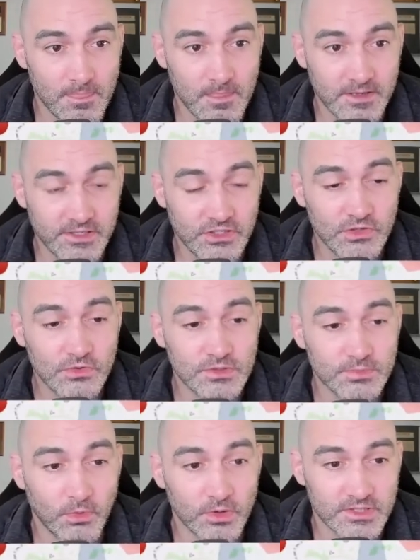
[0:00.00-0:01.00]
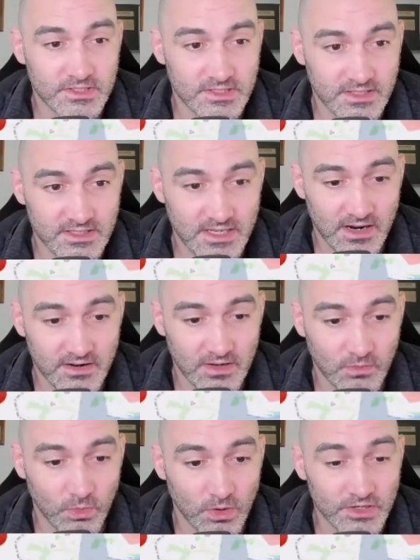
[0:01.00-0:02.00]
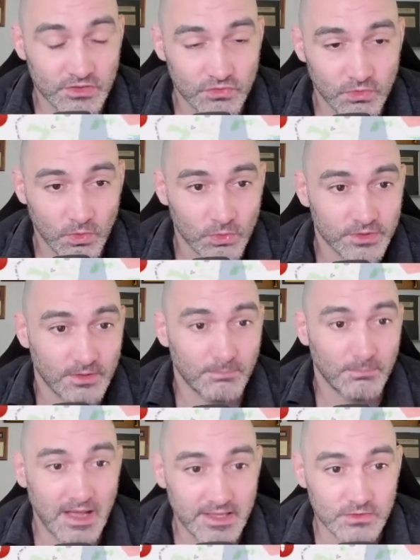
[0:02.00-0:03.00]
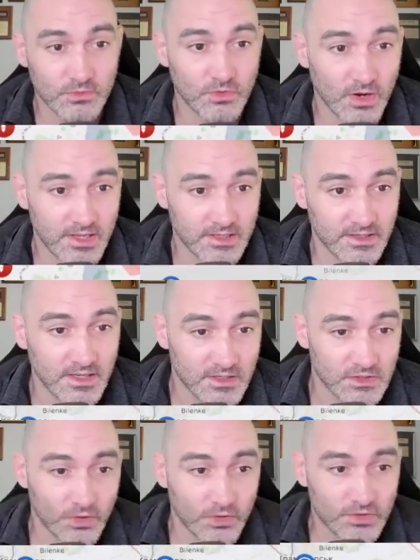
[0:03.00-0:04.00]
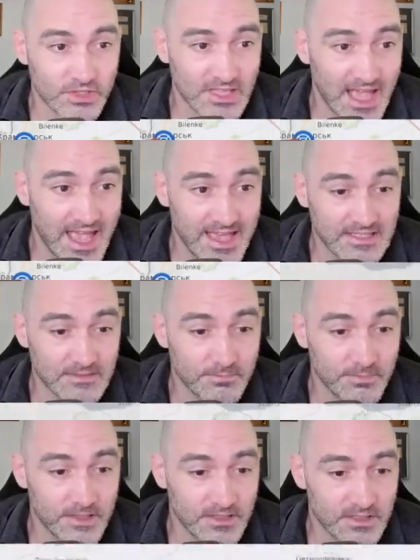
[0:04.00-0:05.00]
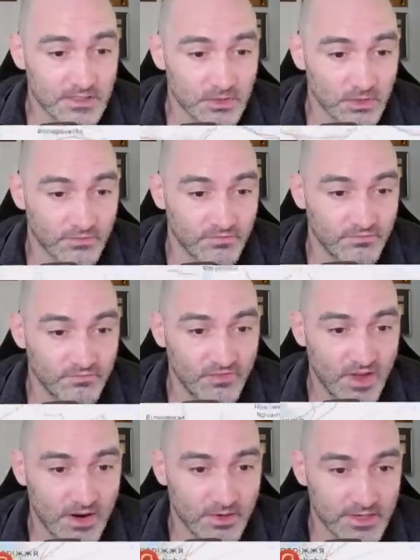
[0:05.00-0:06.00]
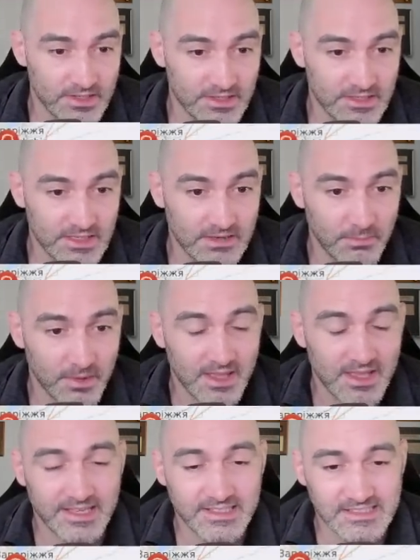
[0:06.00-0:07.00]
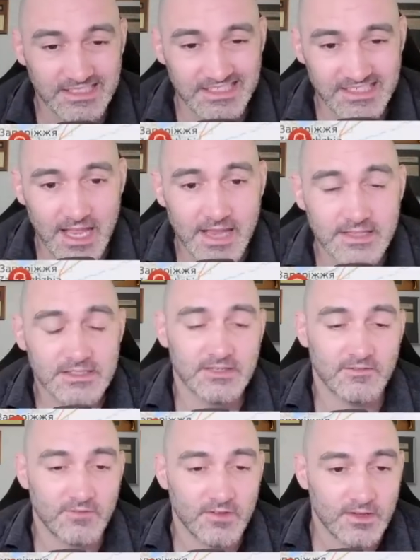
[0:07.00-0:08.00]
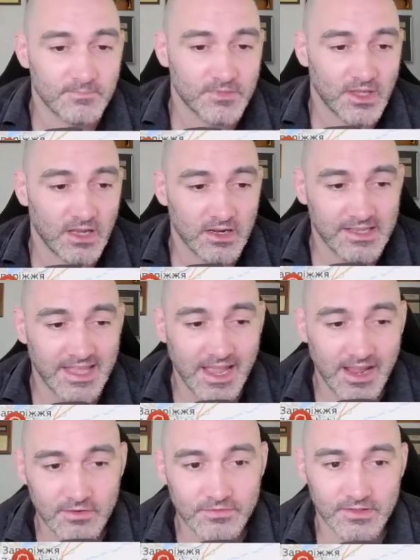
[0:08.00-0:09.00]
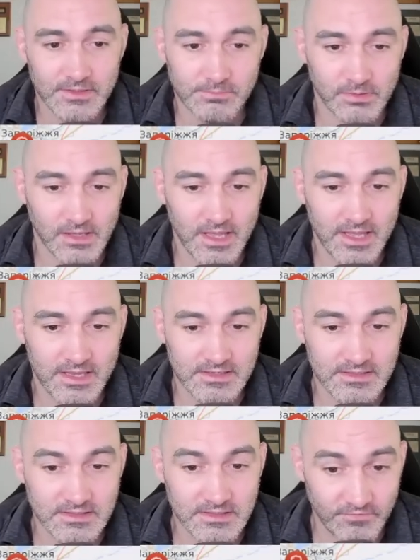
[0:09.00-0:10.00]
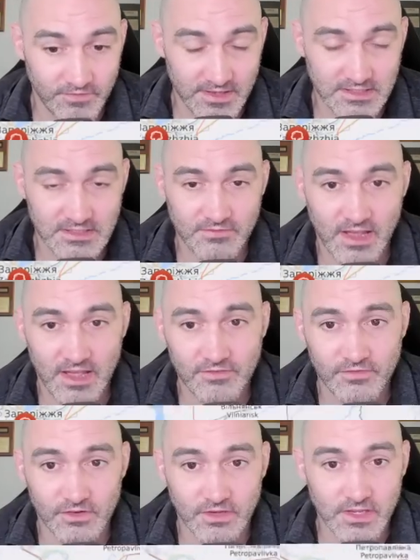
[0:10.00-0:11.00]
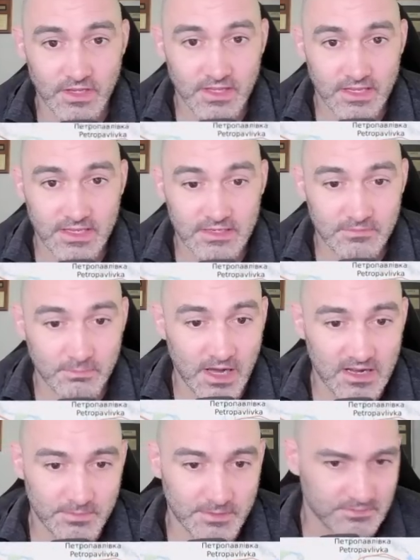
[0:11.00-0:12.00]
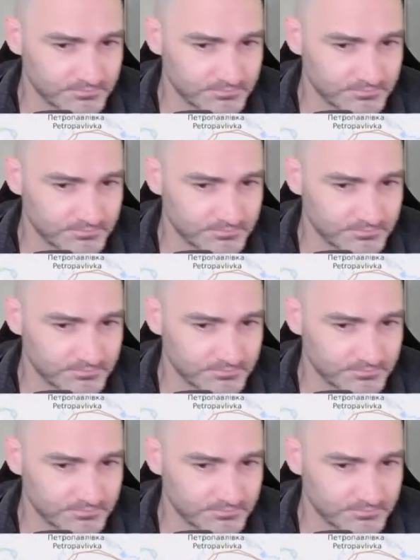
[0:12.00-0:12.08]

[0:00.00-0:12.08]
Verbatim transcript: huge portions of this area were controlled by Ukraine. So there just hasn't been this sort of very deep, extensive, uh, carefully planned defensive effort in Bakhmut.